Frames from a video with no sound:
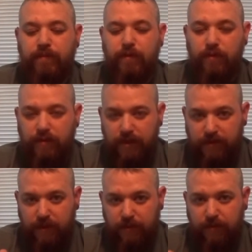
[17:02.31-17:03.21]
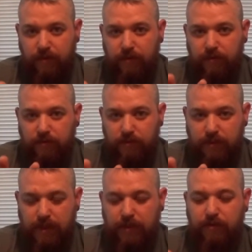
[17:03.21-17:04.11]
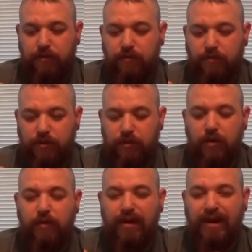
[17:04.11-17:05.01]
two things I will tell you should go in